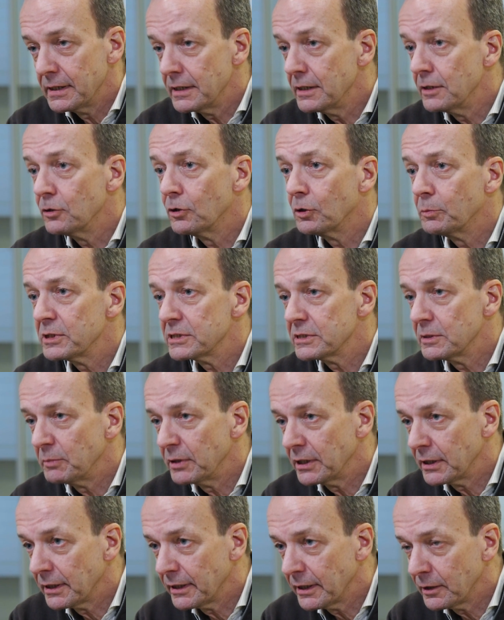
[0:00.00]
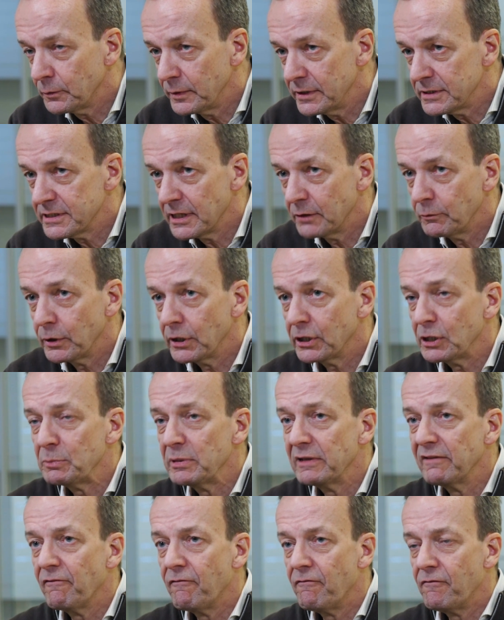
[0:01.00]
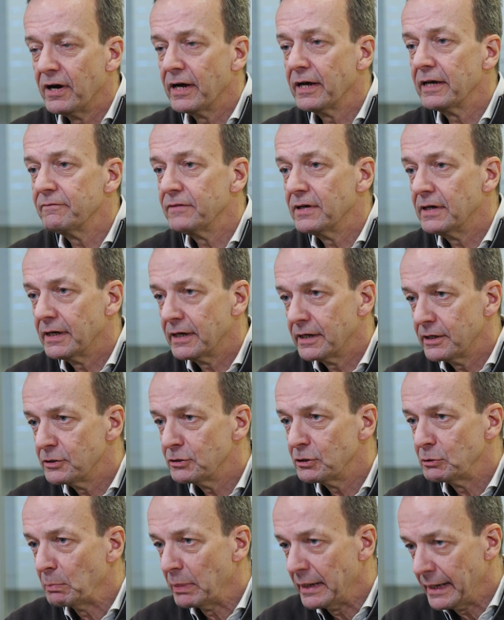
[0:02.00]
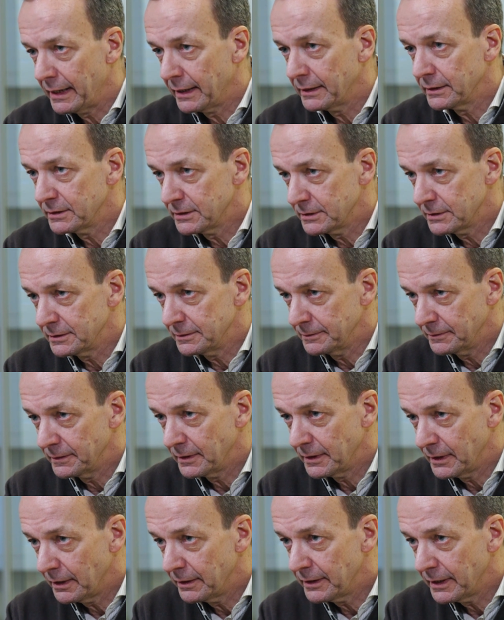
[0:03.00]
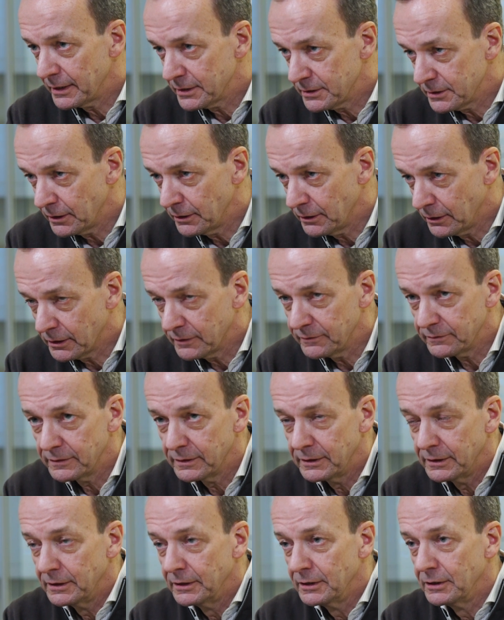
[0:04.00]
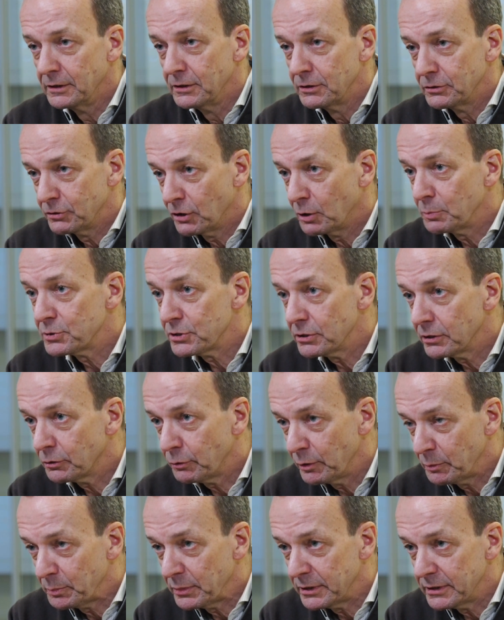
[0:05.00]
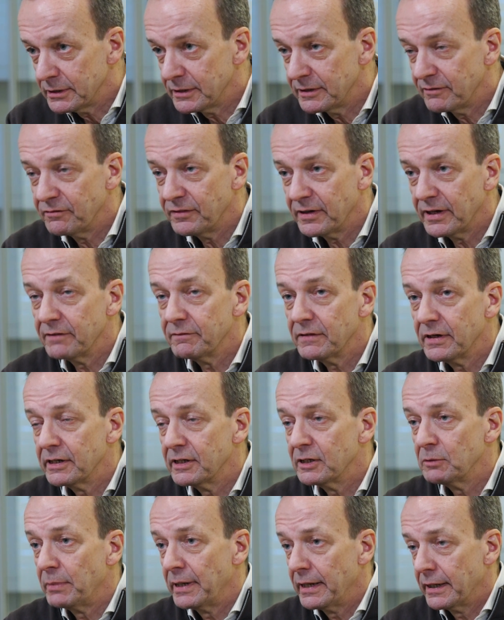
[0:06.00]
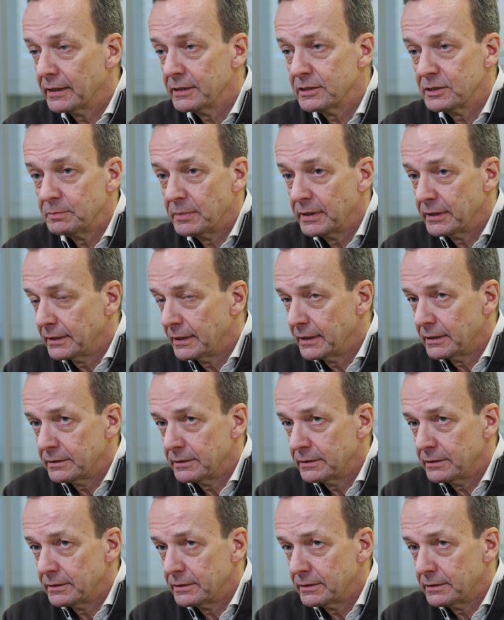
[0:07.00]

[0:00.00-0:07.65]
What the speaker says: enormously big. Like we say, we're going to build 500 plants. Now that's a lot of Topsoe equipment in 500 plants, but